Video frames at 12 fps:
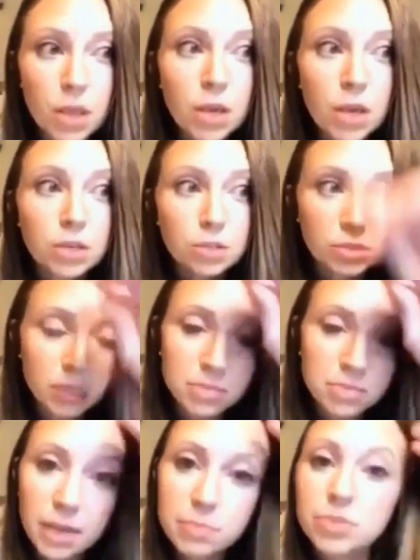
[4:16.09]
So
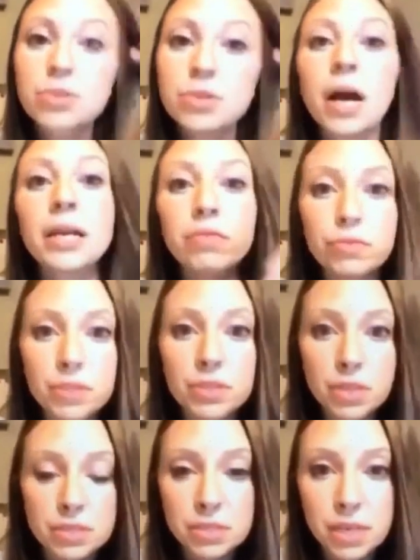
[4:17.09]
sometimes they're not even
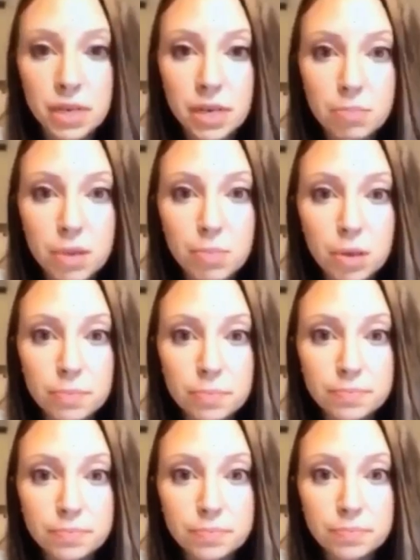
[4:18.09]
resuscitating people.
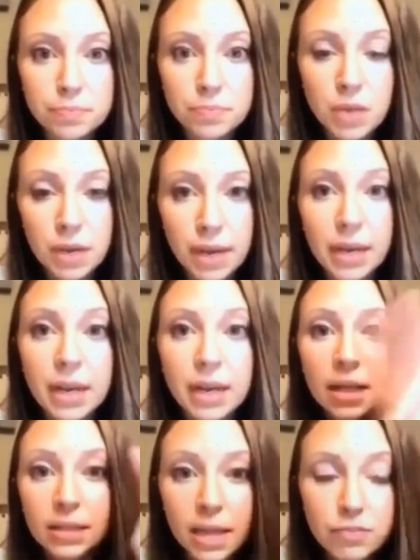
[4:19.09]
Again,
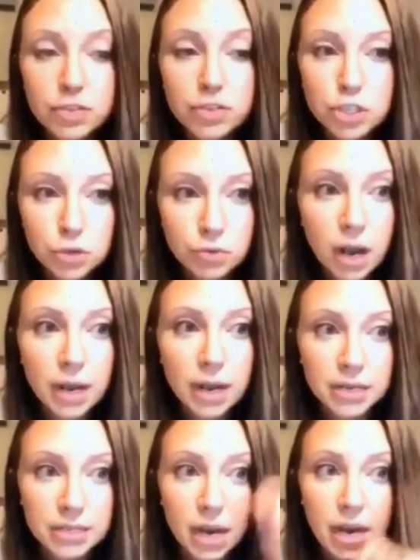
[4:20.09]
left to rot
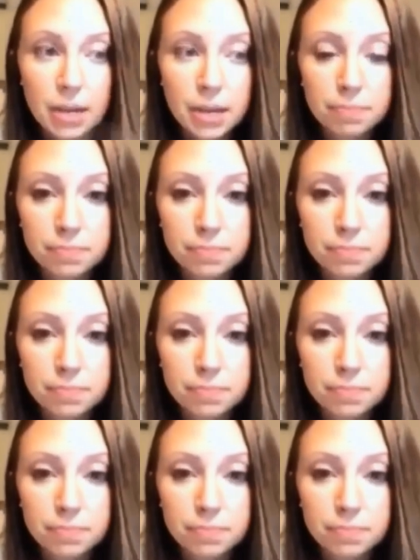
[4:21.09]
and die.